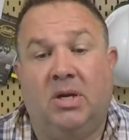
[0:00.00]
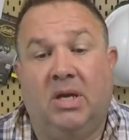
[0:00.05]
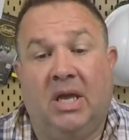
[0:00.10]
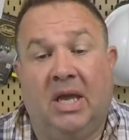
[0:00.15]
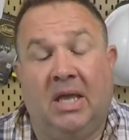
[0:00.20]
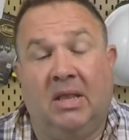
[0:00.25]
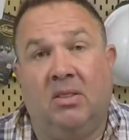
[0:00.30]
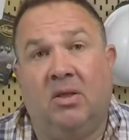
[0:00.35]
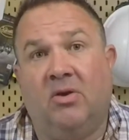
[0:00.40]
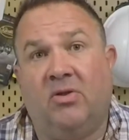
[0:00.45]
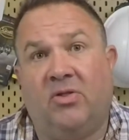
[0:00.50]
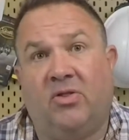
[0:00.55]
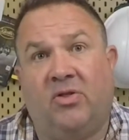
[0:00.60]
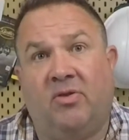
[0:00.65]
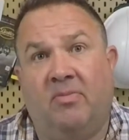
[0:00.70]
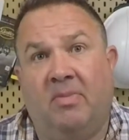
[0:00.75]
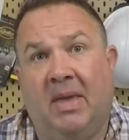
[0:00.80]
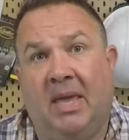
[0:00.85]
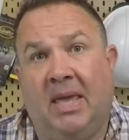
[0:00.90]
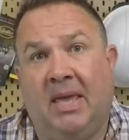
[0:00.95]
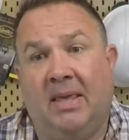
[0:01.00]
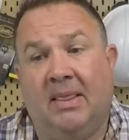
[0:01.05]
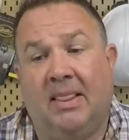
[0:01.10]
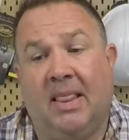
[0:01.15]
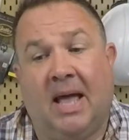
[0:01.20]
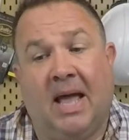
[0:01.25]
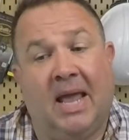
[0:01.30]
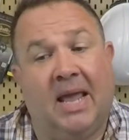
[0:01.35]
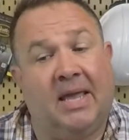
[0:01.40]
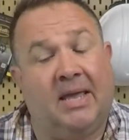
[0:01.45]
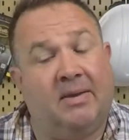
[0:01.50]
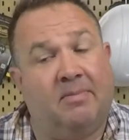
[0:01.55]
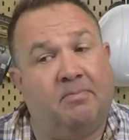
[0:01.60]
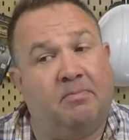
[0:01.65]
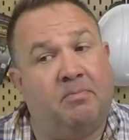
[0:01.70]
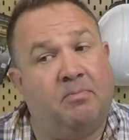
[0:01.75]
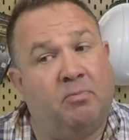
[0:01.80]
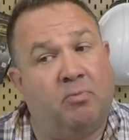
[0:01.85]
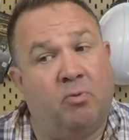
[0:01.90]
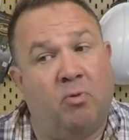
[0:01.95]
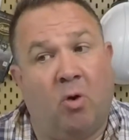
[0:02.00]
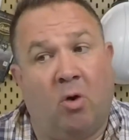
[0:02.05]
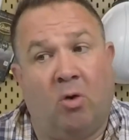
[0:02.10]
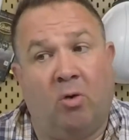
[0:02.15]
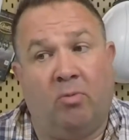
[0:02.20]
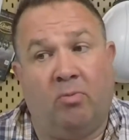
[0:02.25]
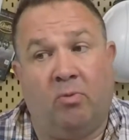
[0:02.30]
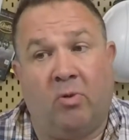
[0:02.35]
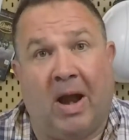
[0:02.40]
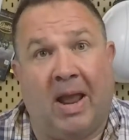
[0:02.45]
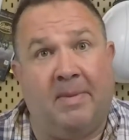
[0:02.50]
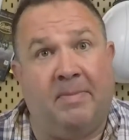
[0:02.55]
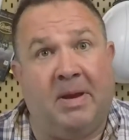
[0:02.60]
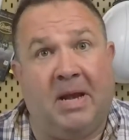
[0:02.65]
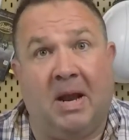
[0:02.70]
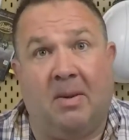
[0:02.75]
it looks to me like ramping